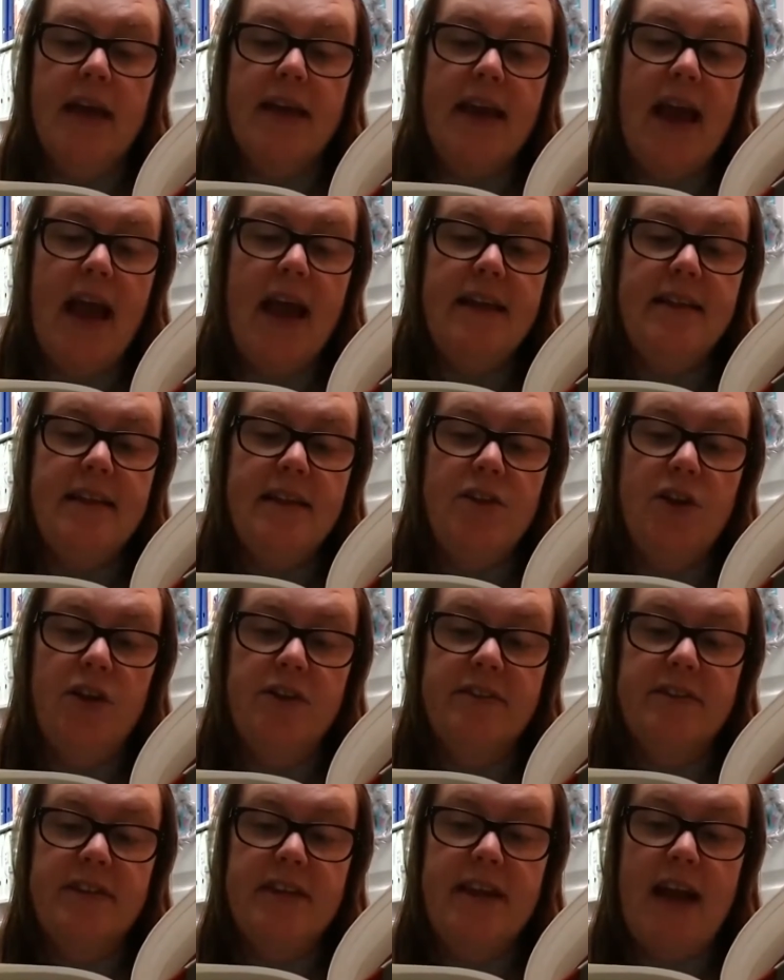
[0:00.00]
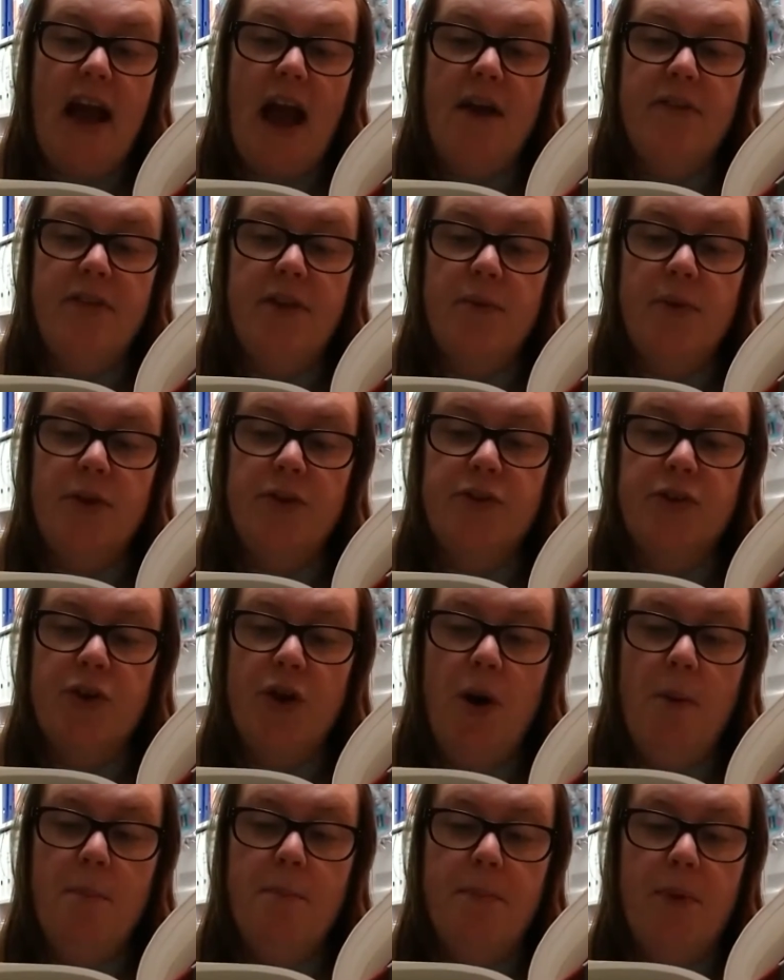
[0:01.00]
Kay did not see how they were to
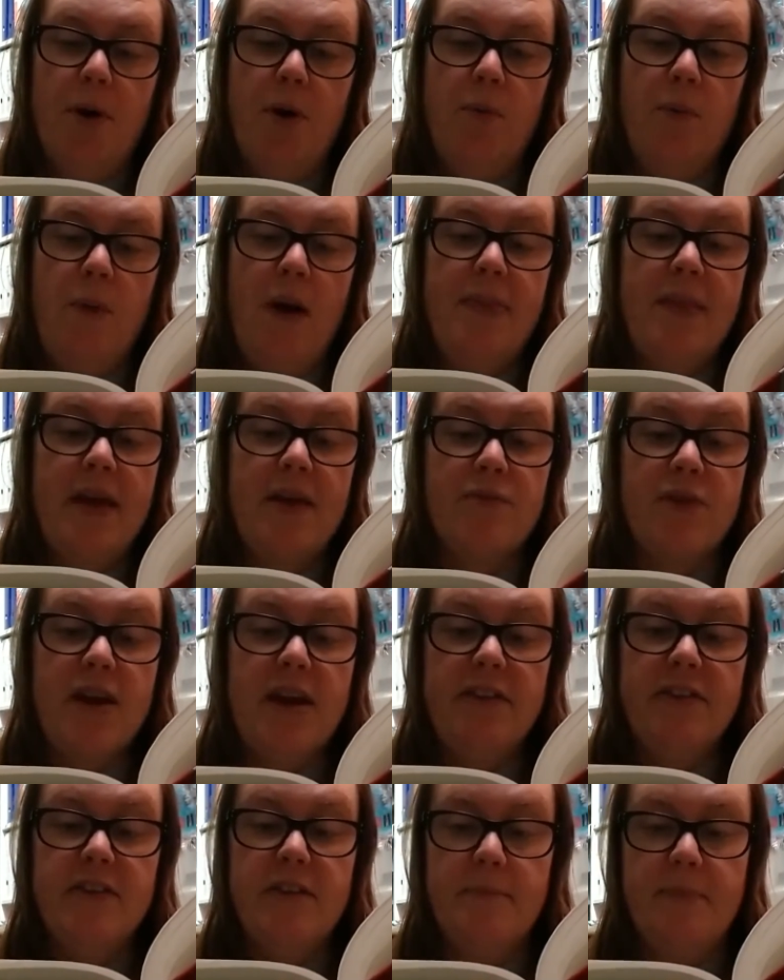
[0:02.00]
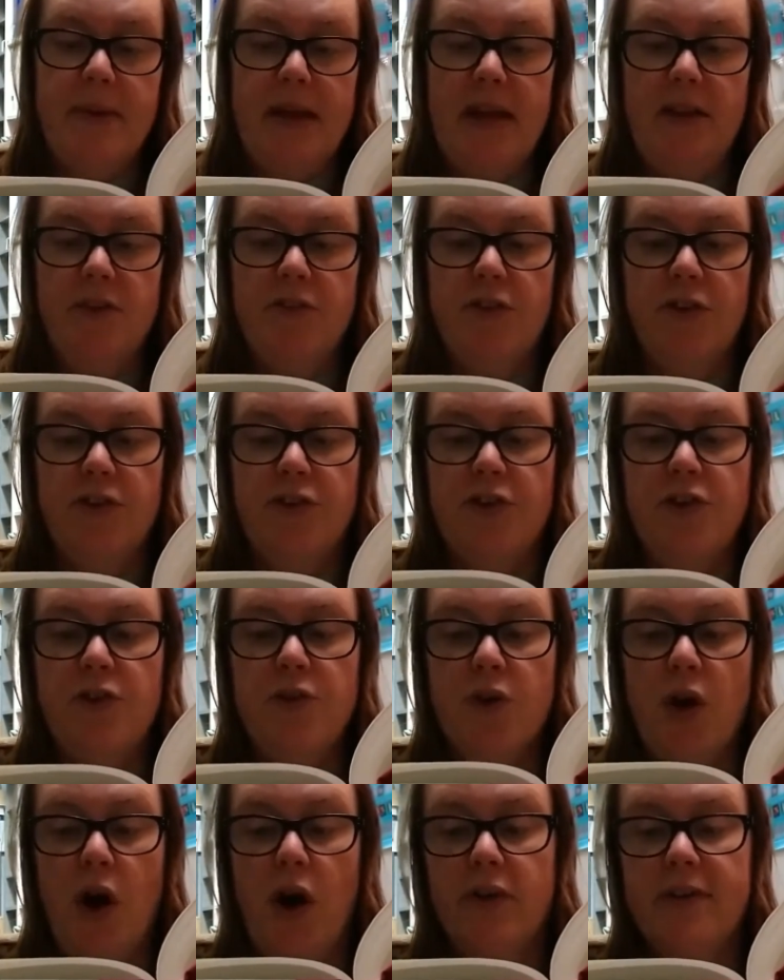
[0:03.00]
come, but when they reached the beach, the two
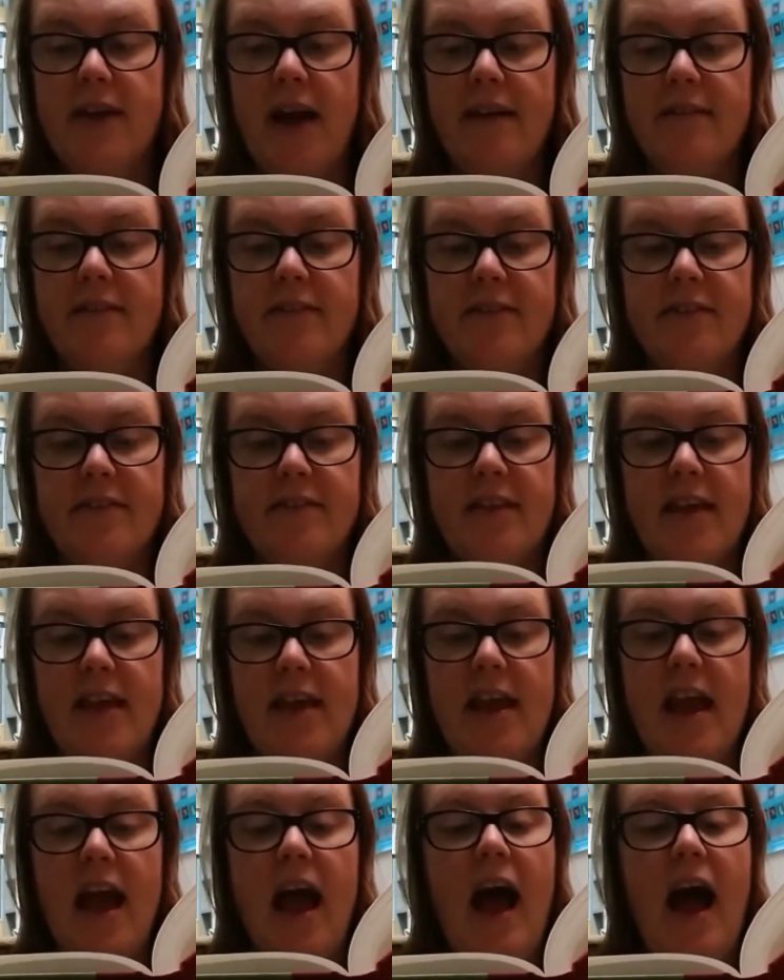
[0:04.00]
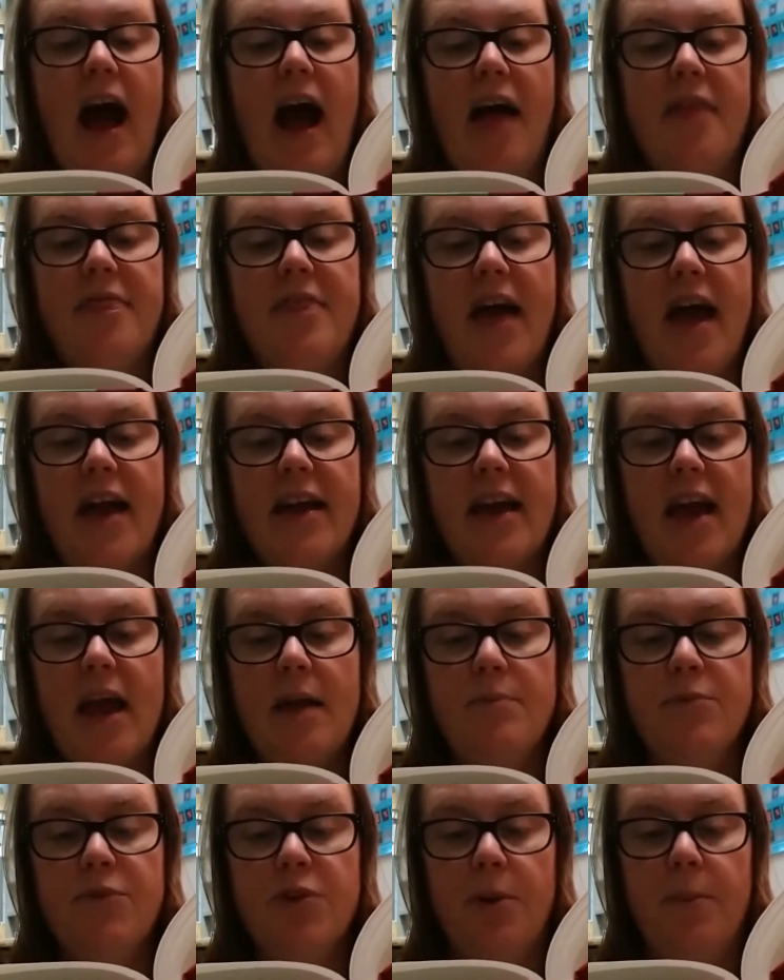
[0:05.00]
called out of the sea, and there
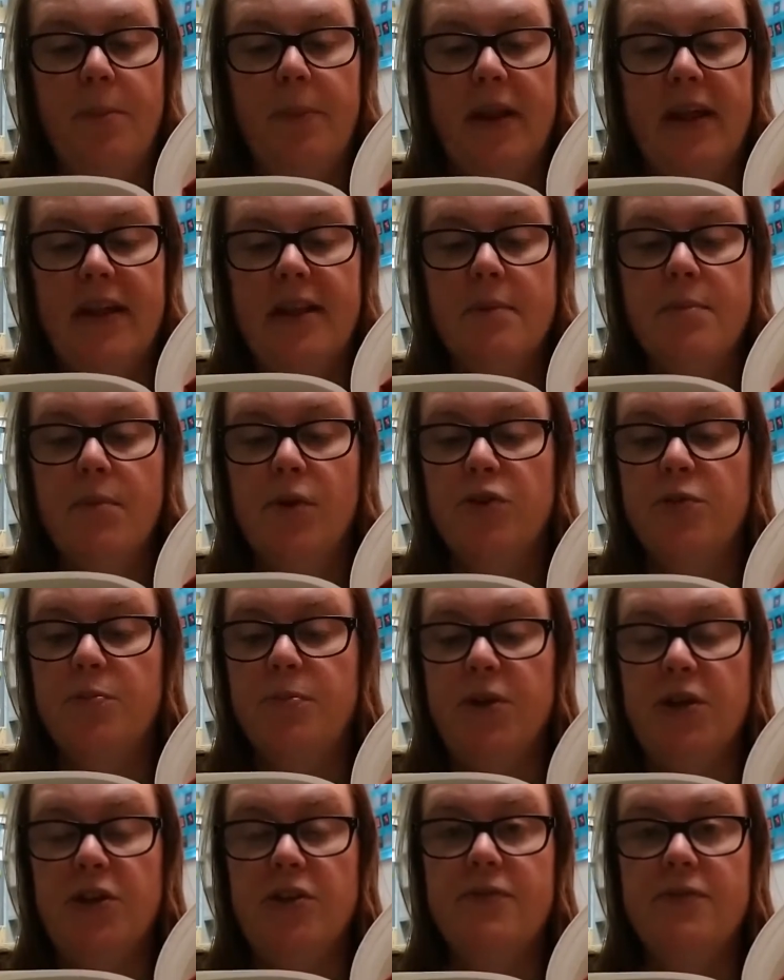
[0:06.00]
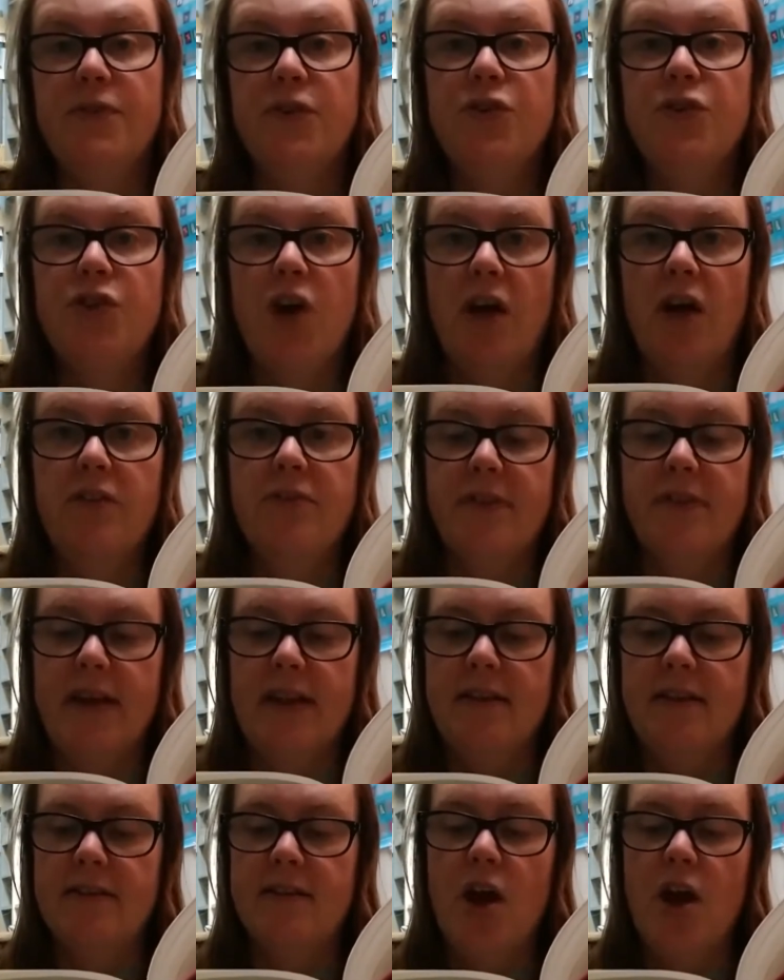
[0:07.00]
came tumbling the most beautiful
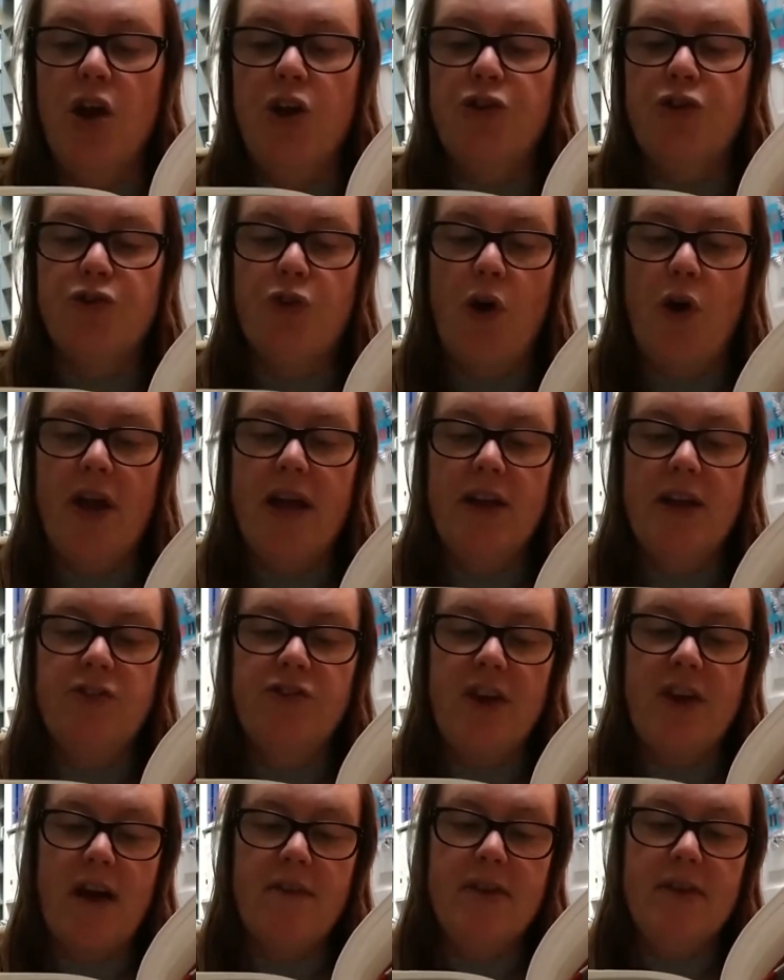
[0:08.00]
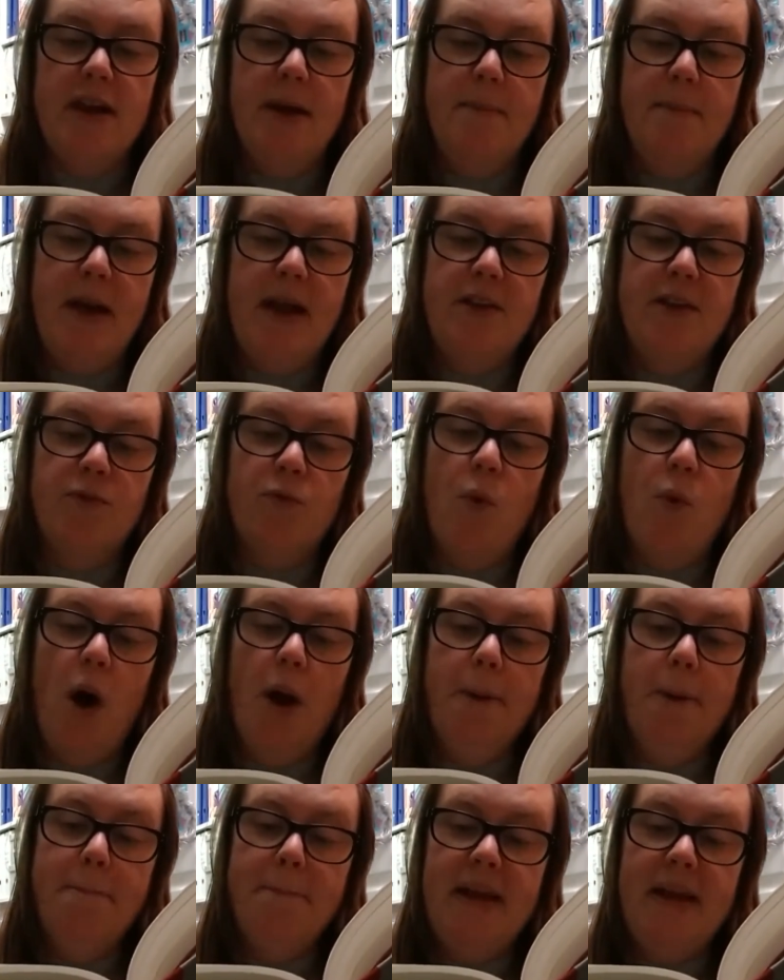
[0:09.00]
dolphins, drawing a chariot made of
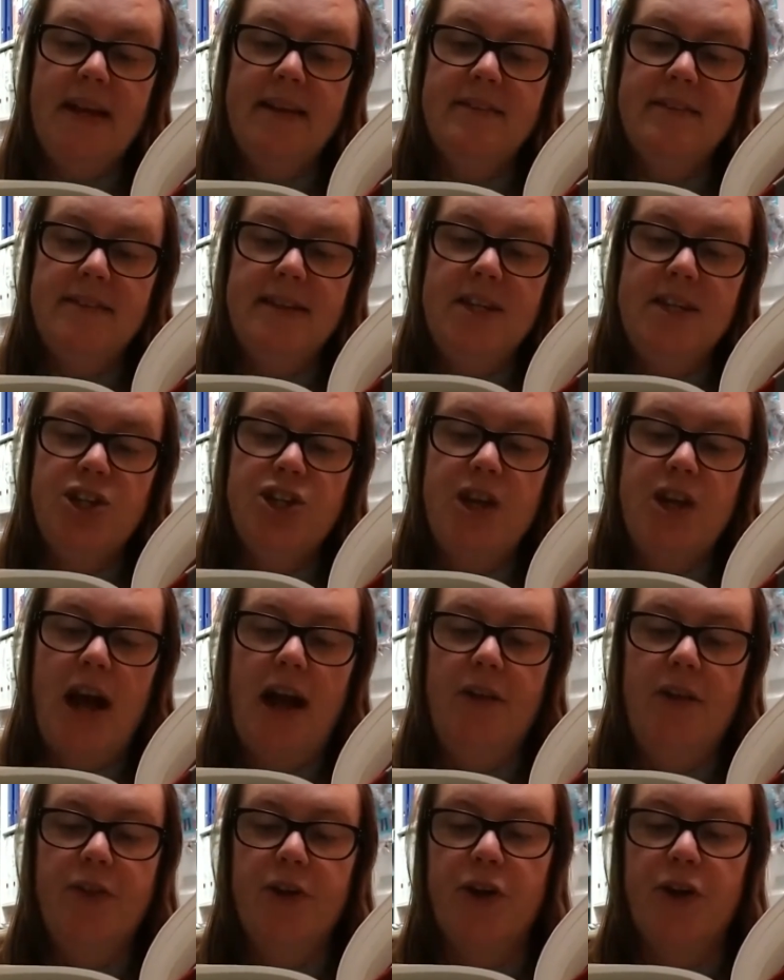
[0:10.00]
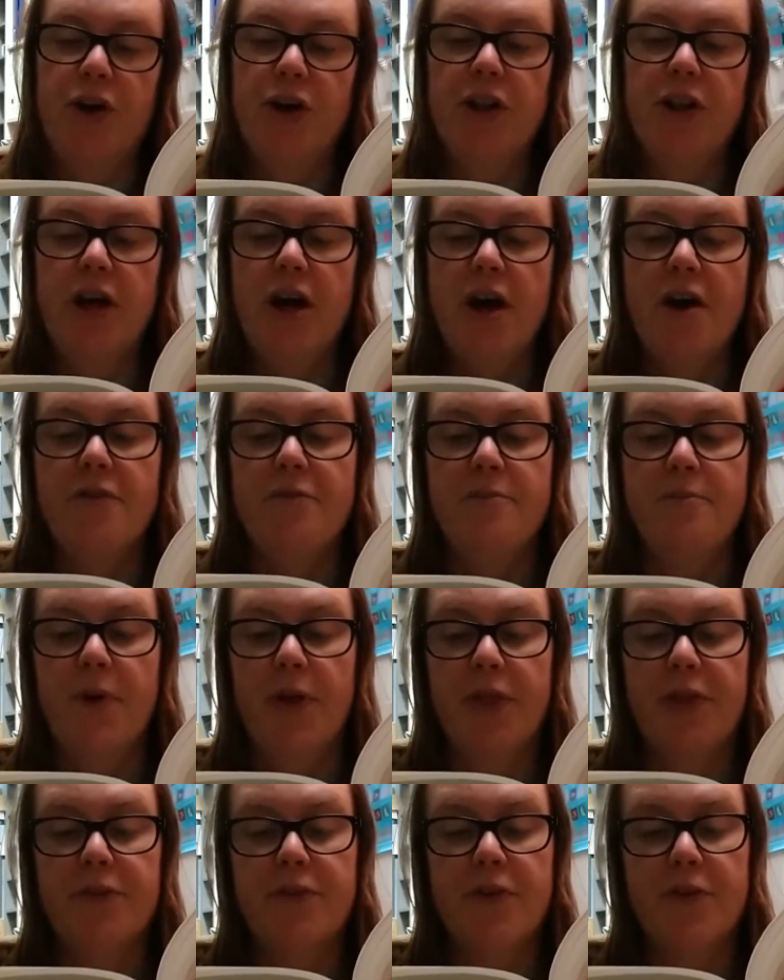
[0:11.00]
one big seashell, the colour of
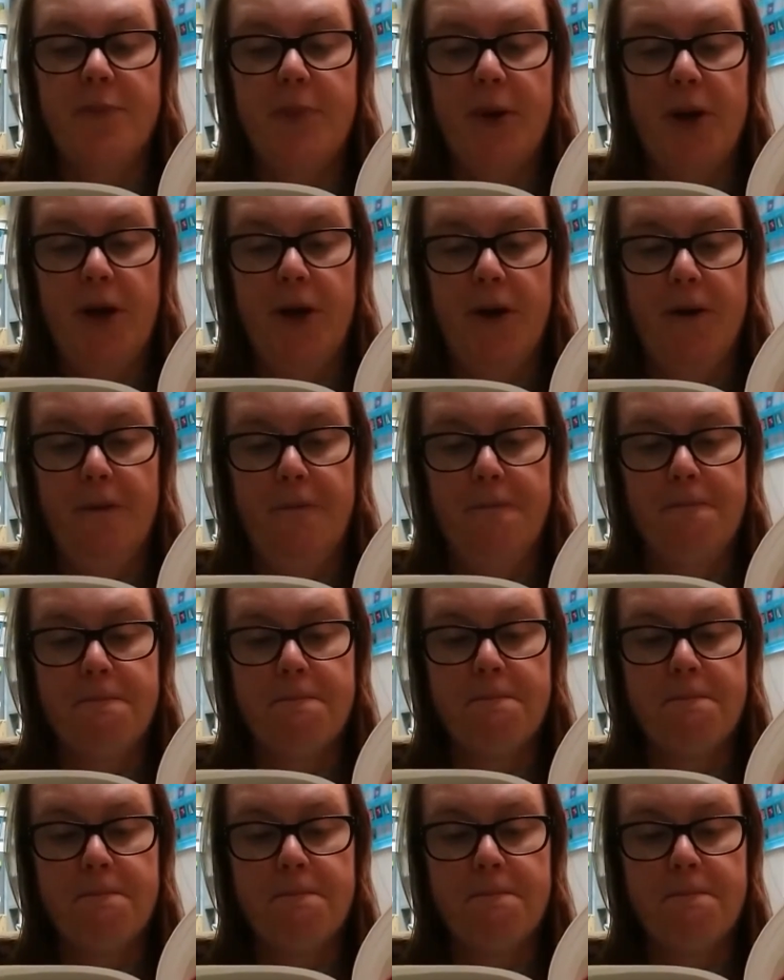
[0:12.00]
mother of pearl.